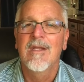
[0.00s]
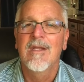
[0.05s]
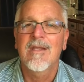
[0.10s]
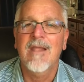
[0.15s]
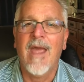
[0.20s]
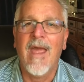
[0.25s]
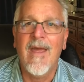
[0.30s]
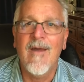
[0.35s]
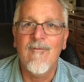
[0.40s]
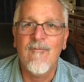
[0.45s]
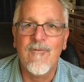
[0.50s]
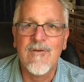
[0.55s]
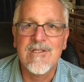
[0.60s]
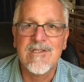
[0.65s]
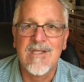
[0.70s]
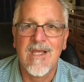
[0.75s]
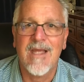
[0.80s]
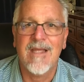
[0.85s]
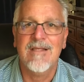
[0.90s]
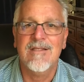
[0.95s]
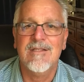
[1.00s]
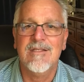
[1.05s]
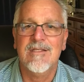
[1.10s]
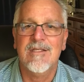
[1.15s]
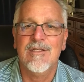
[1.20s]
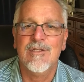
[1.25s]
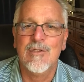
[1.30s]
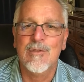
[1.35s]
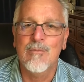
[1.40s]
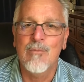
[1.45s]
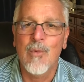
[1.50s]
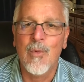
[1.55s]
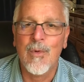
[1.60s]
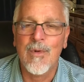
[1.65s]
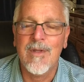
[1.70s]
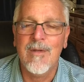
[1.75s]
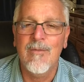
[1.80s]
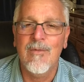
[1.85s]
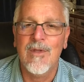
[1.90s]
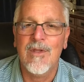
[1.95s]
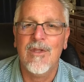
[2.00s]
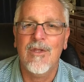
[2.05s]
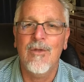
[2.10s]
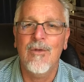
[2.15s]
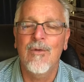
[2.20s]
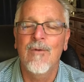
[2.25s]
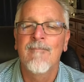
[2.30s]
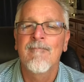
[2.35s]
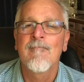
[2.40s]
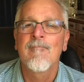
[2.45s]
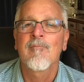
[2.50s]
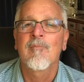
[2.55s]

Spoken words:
to emphasize this morning with you